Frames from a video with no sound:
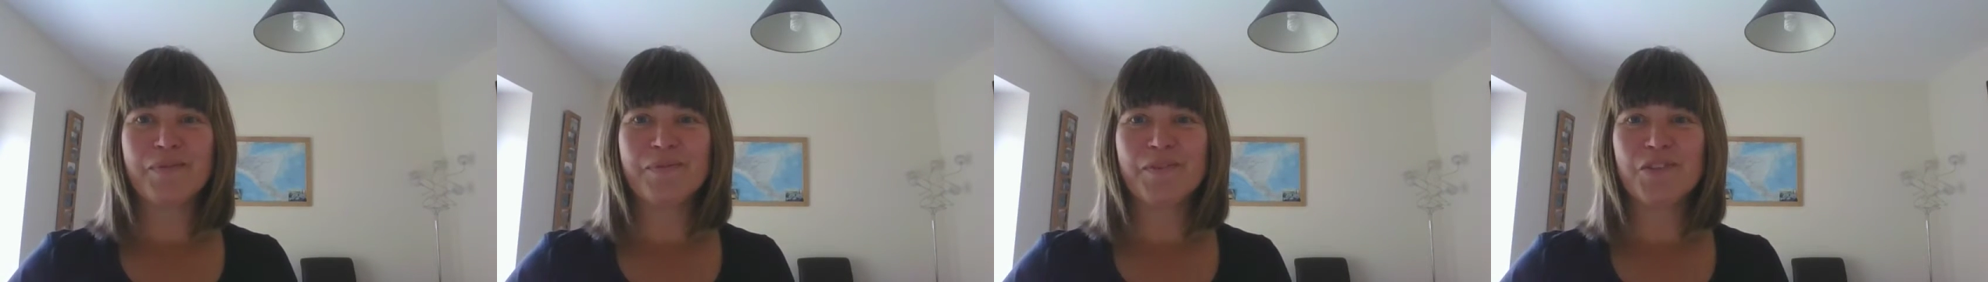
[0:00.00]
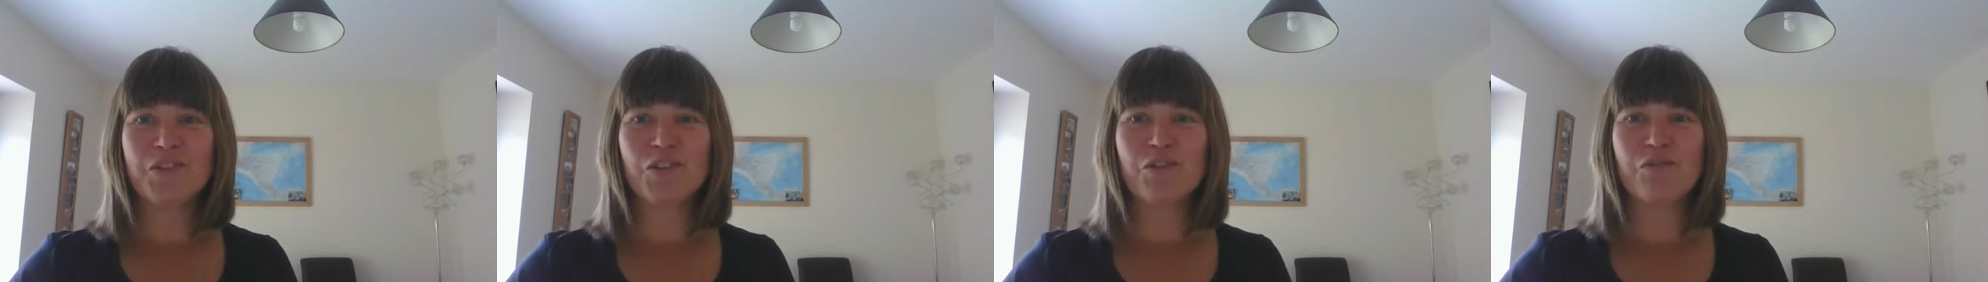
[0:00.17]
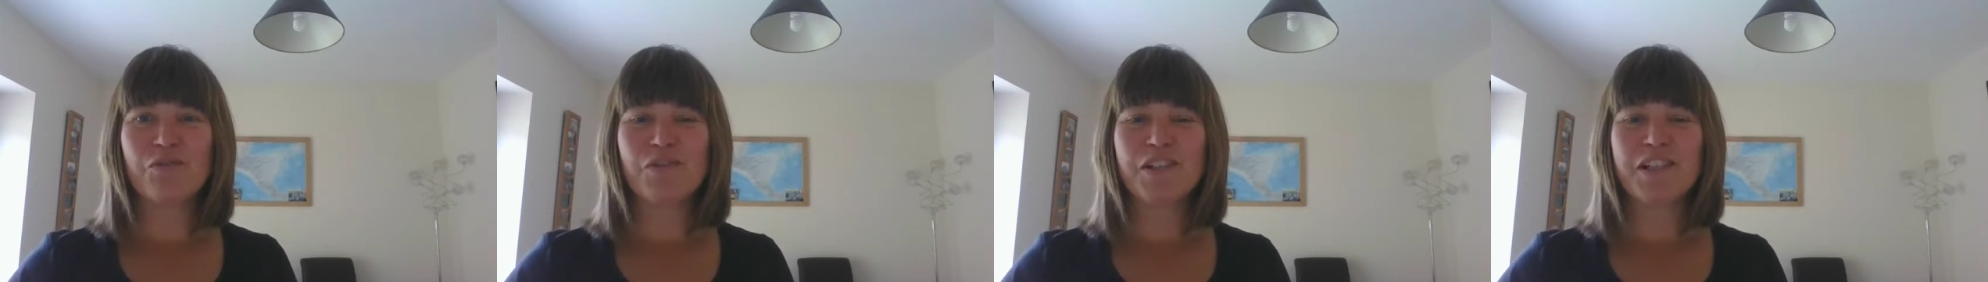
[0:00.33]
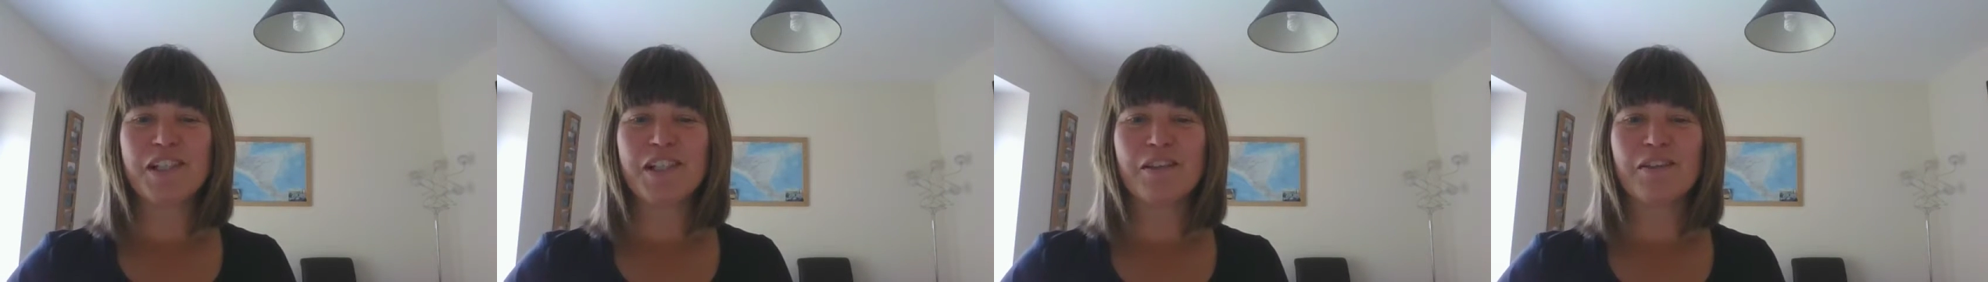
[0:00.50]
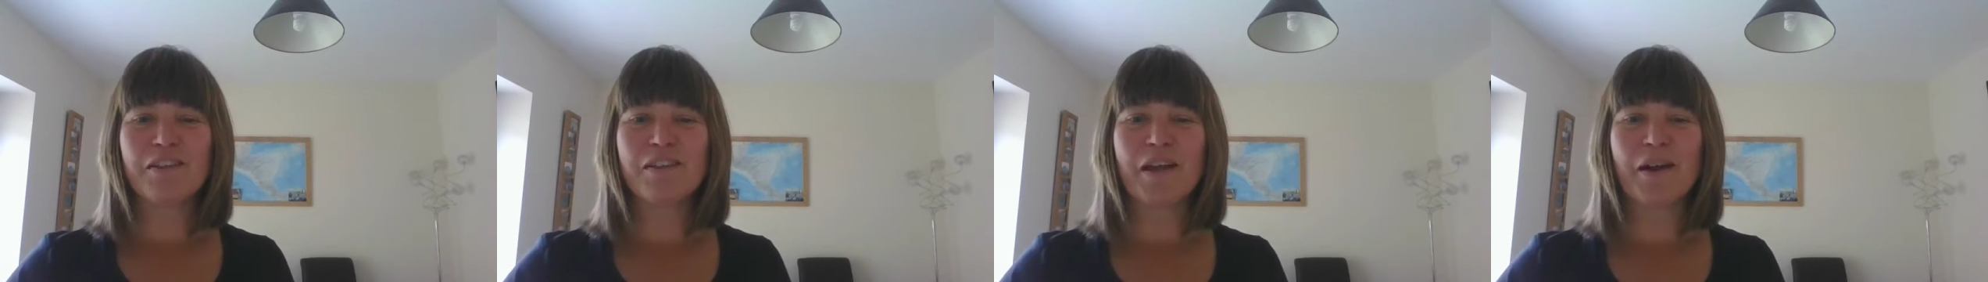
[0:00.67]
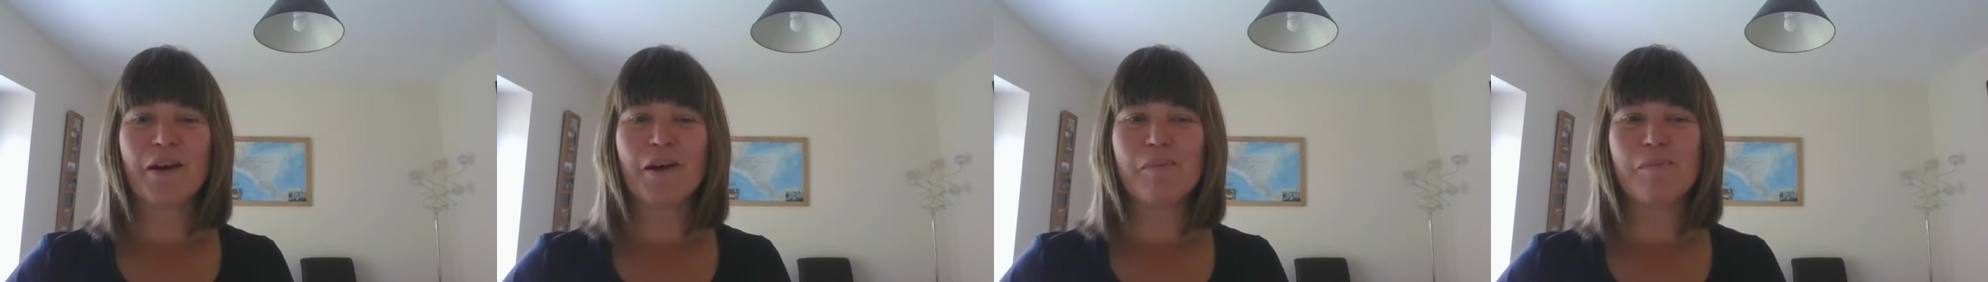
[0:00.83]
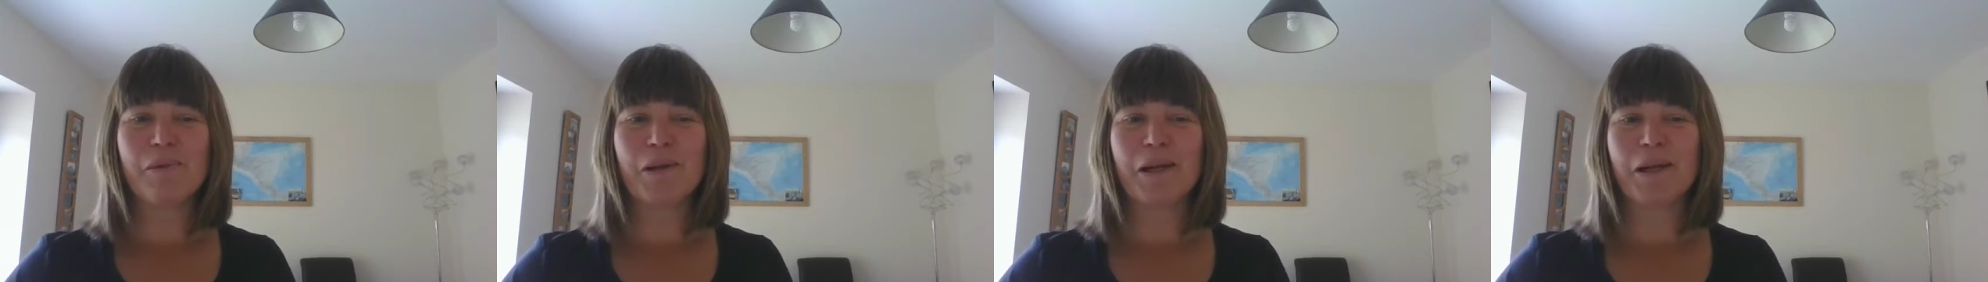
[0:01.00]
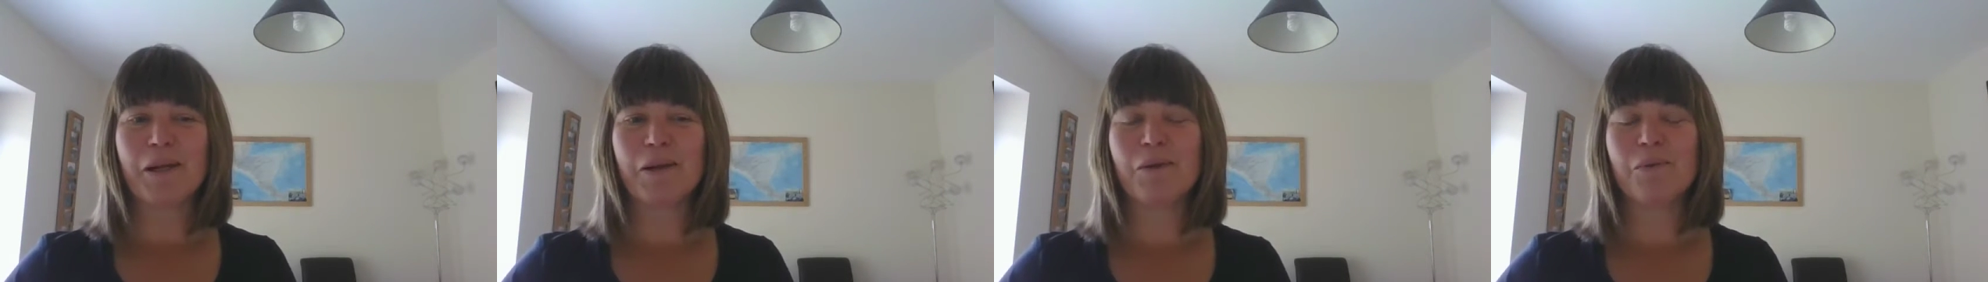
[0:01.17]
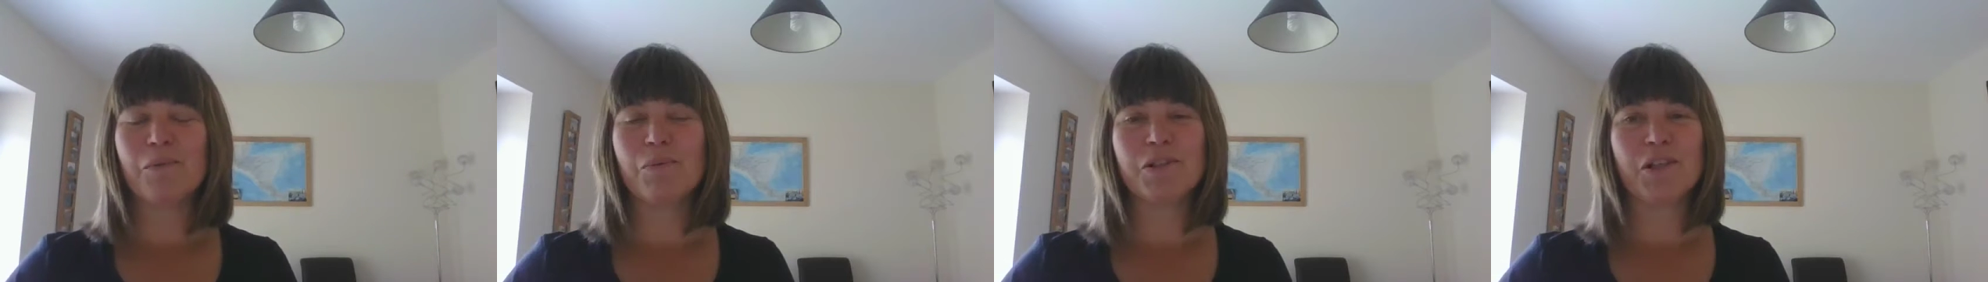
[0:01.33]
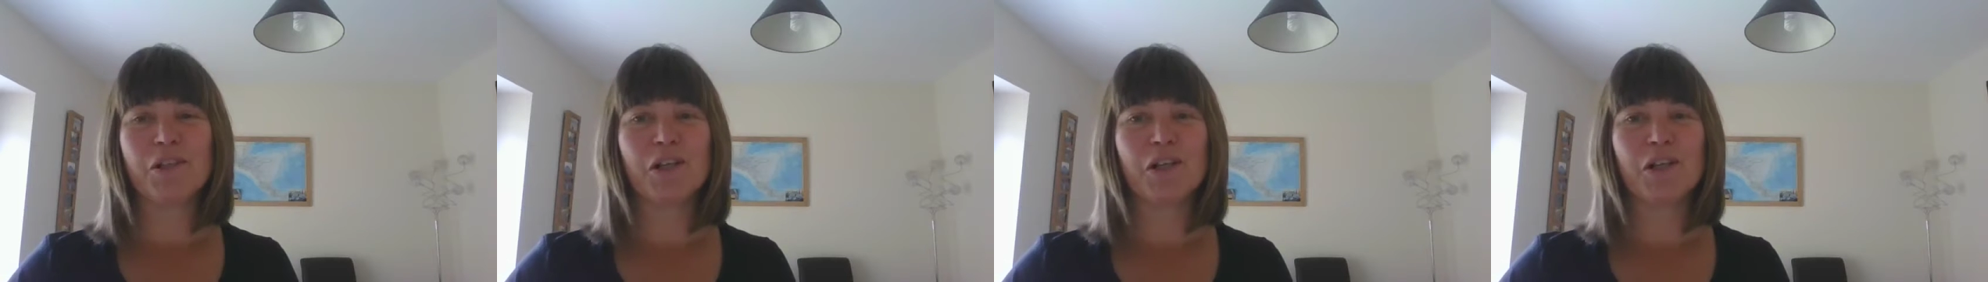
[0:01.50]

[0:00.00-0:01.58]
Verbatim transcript: so physiotherapy was